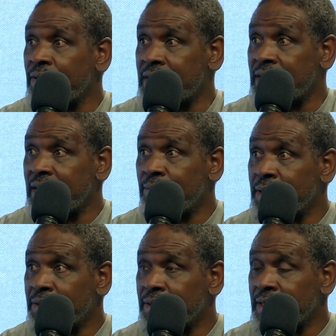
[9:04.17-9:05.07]
the team
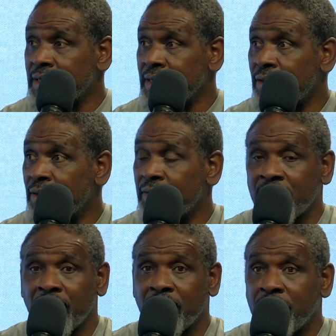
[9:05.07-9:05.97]
building over
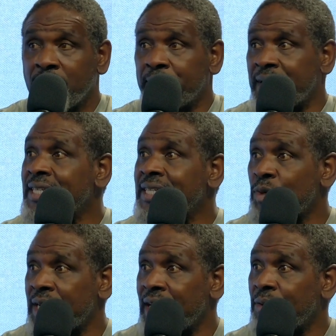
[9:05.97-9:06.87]
there, but that's
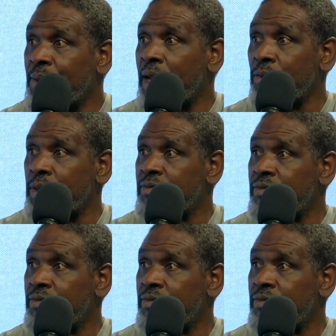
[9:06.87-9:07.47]
what Nate probably would have